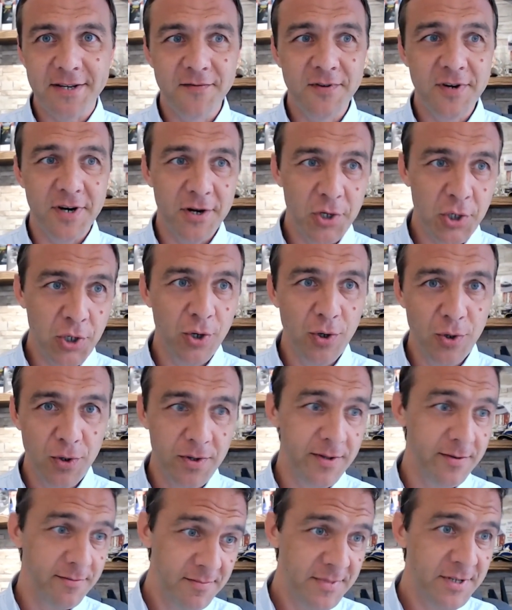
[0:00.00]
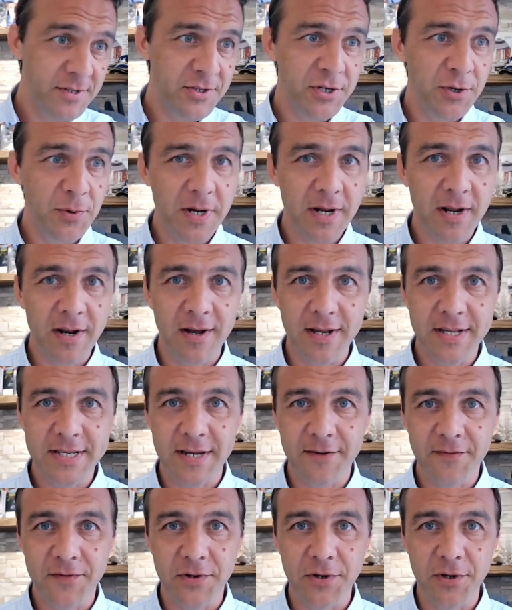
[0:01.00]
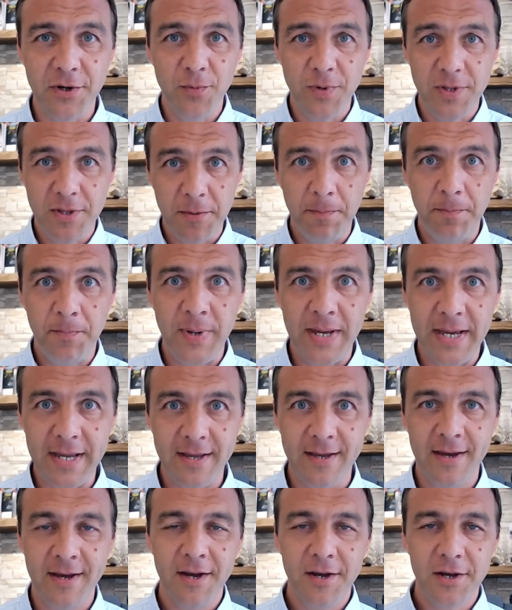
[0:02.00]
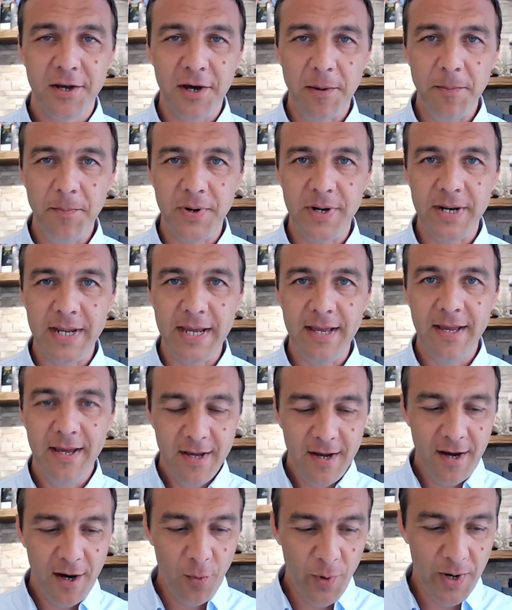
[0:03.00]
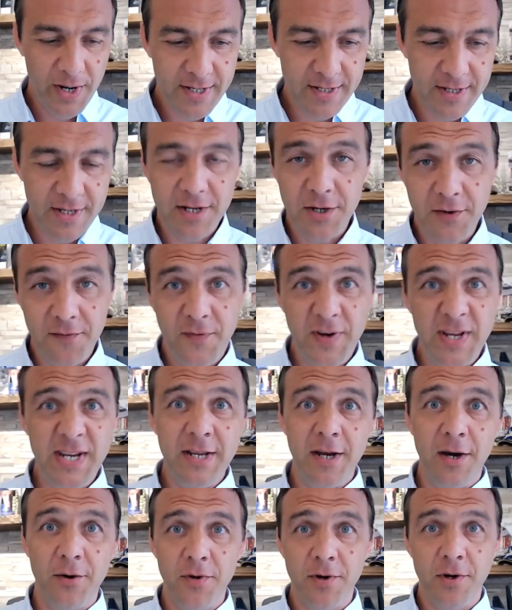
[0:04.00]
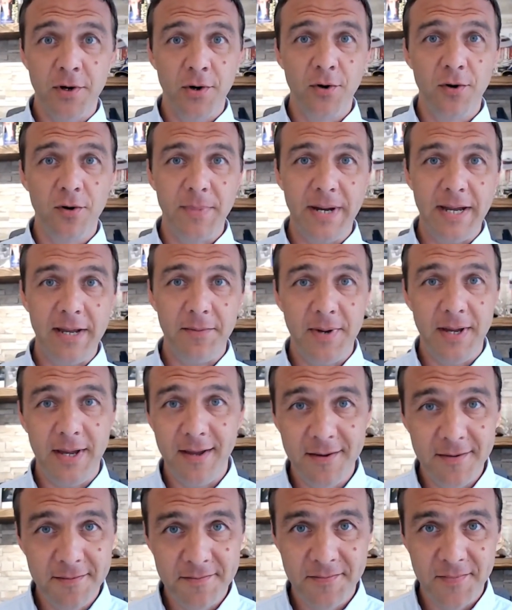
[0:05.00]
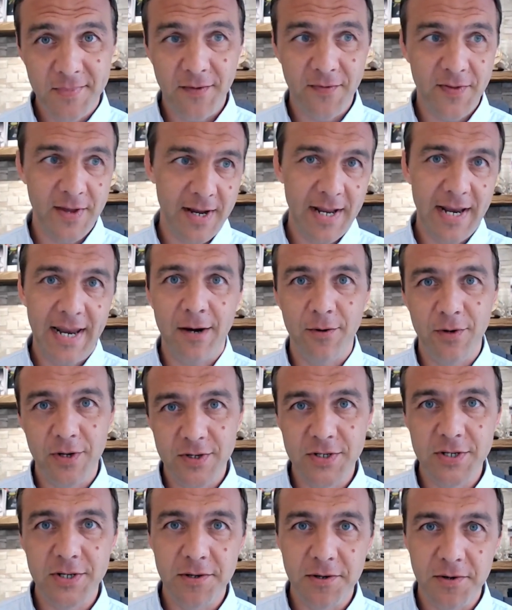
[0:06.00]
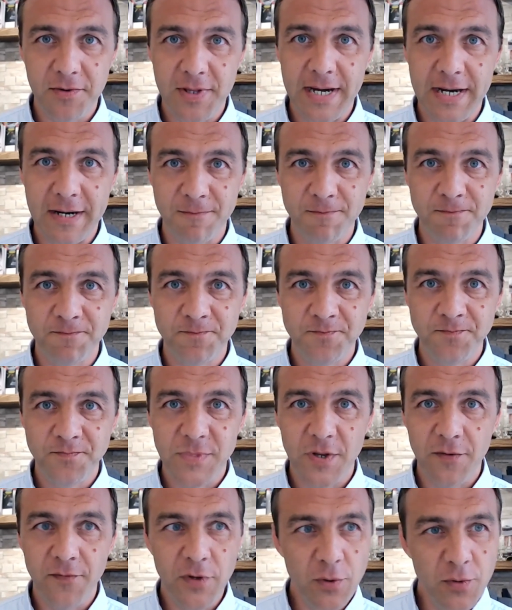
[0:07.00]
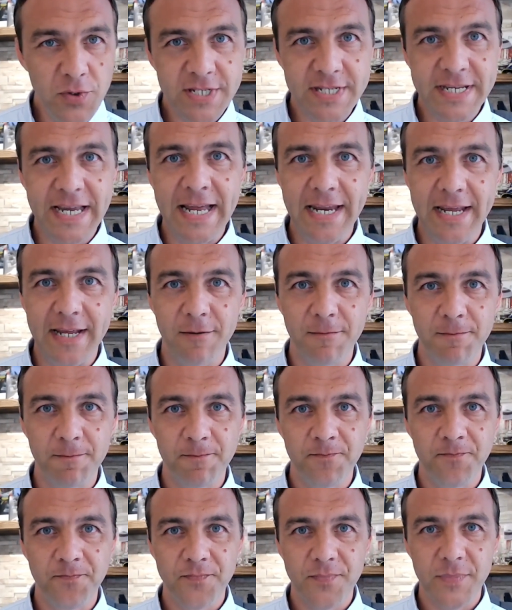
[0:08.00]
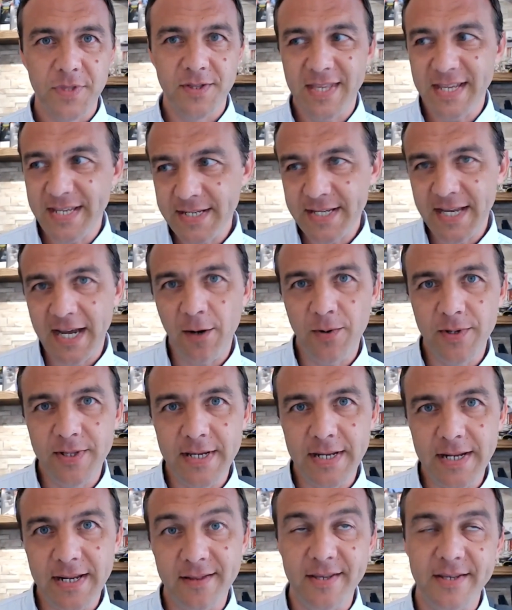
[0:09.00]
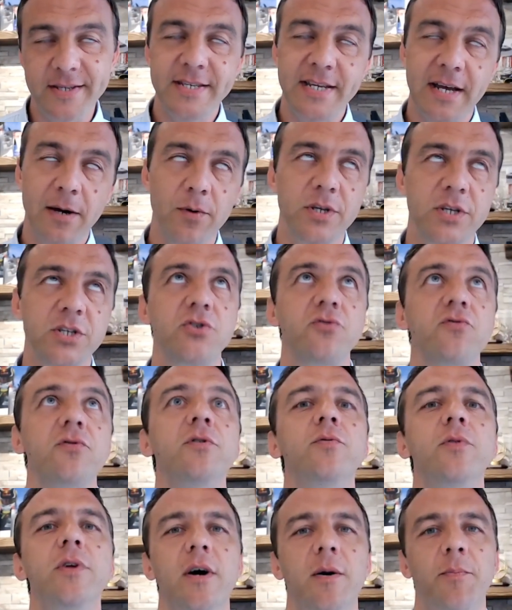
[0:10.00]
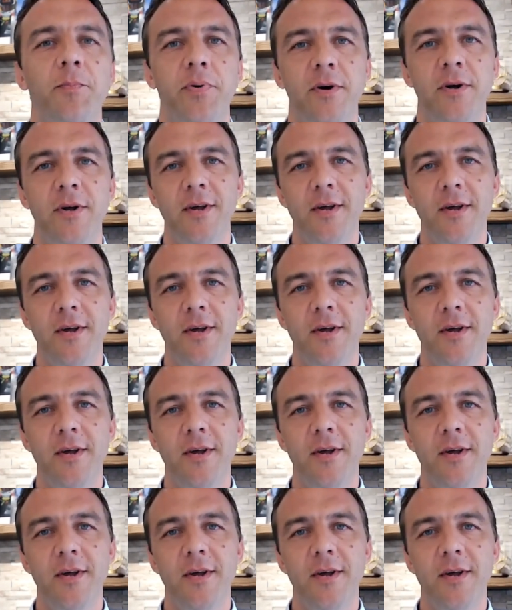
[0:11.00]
I've got a call at 2:00 this afternoon with a big company. I want to, and you video the call maybe, if they allow you to do that, of you selling. And this is how I did it. This is how I screwed up.